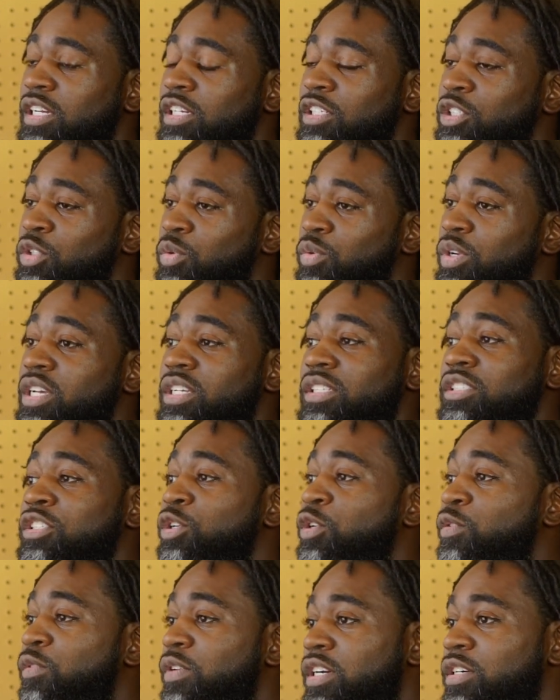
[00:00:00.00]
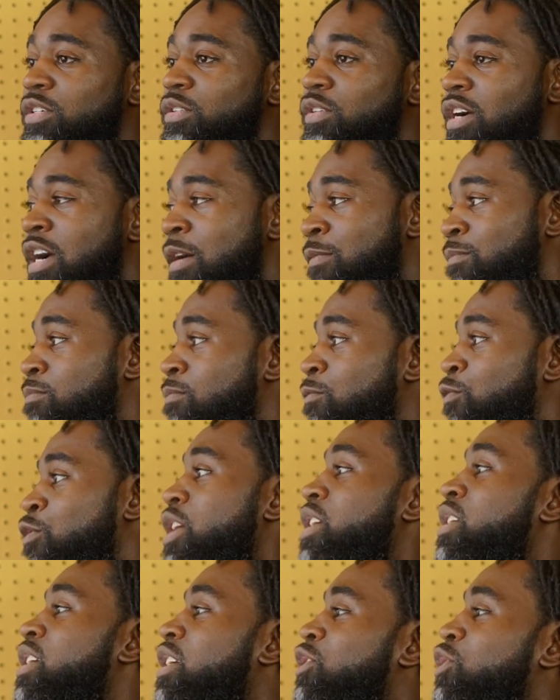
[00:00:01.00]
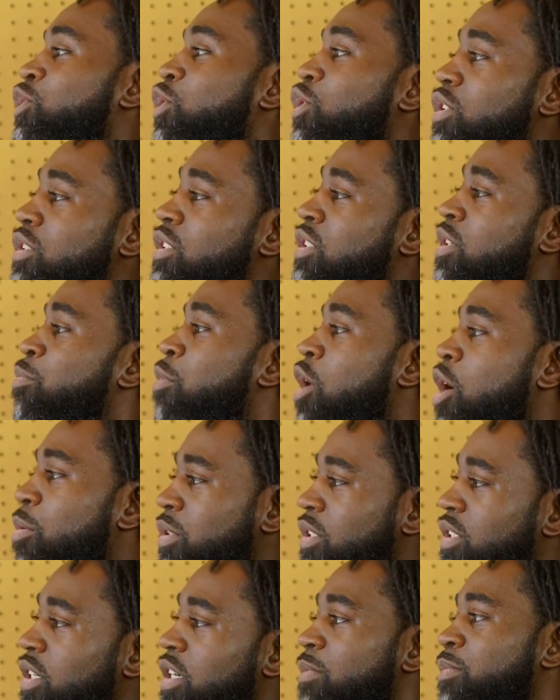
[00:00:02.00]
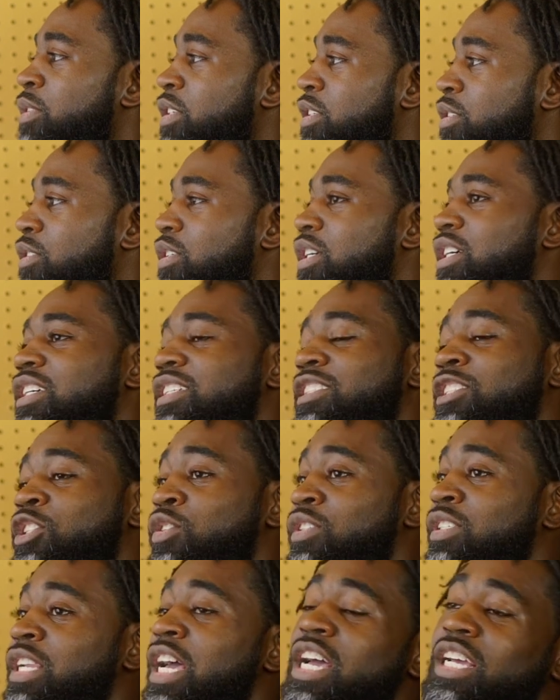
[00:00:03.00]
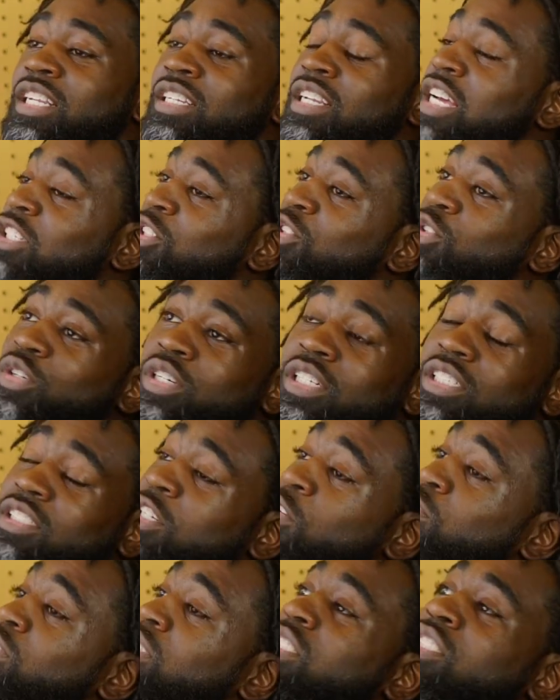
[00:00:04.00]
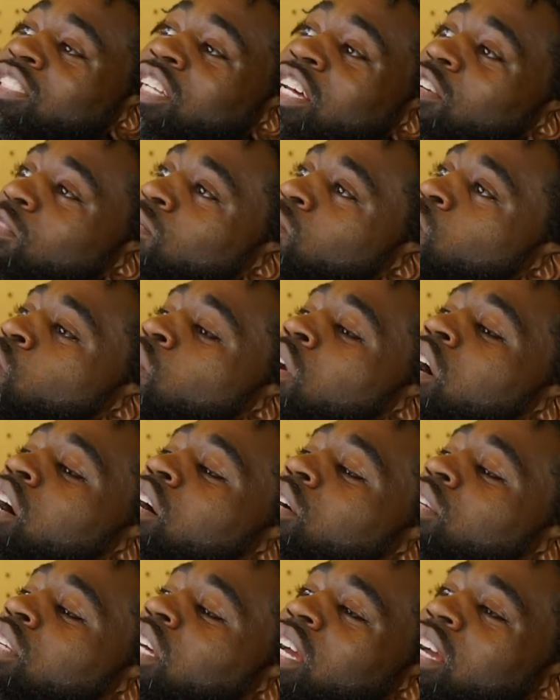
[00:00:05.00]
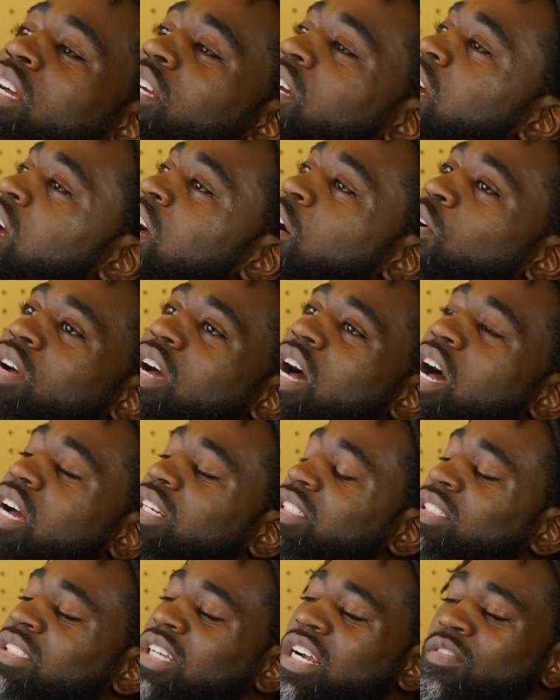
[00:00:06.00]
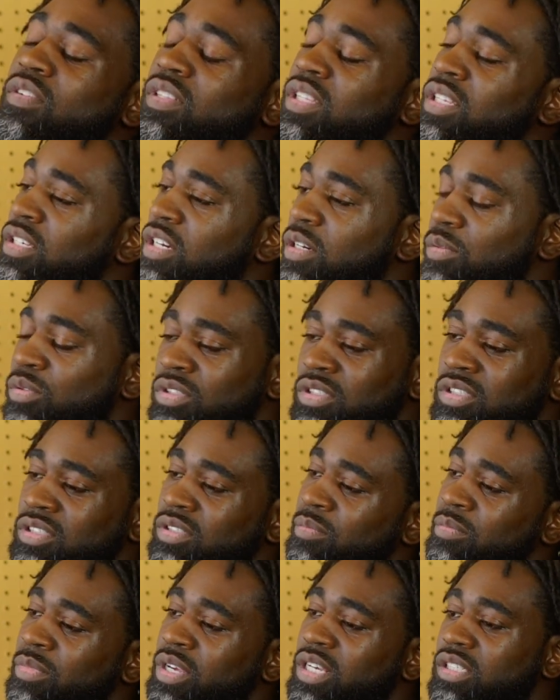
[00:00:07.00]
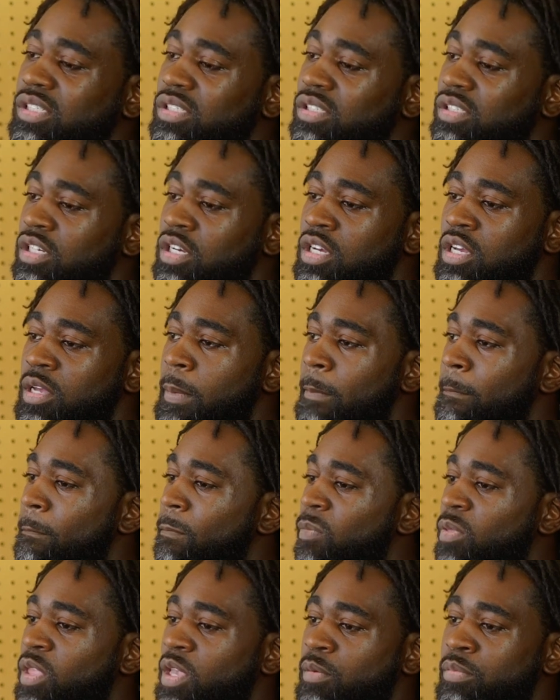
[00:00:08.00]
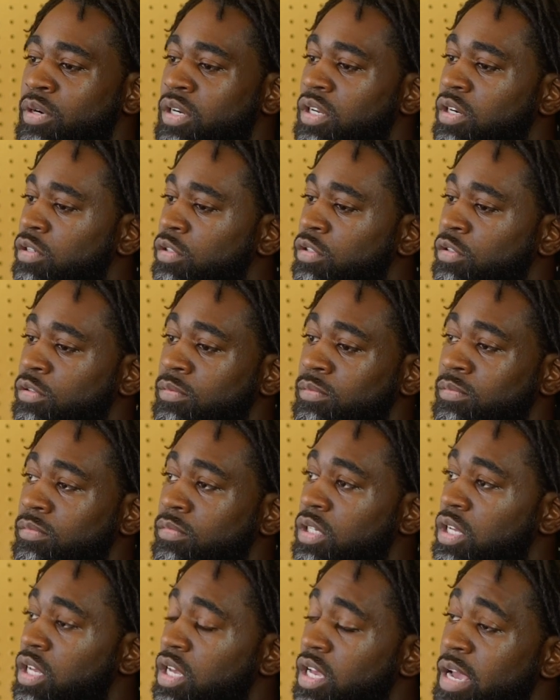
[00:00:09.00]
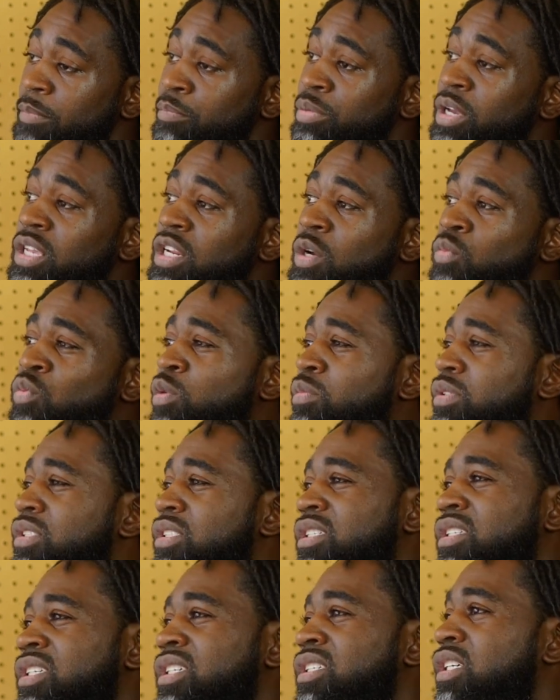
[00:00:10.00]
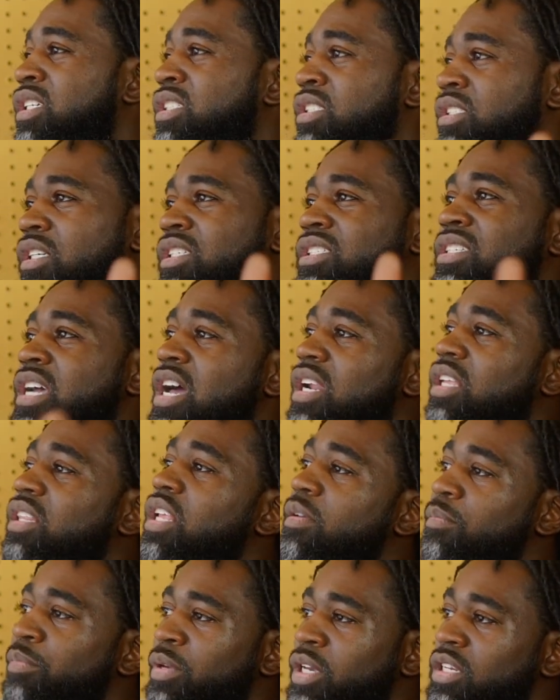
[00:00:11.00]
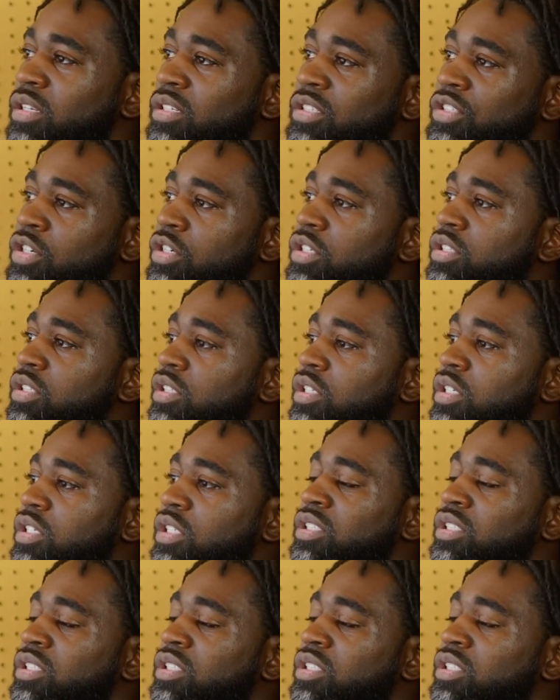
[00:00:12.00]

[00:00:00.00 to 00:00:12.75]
So then turn around, I'm right next door to the barbershop now. Mm-hmm. So that that story in itself is just like wow, like how God just set everything up is just amazing. Yeah. But um, being in Wilmington, it's it's kind of like being in Jersey.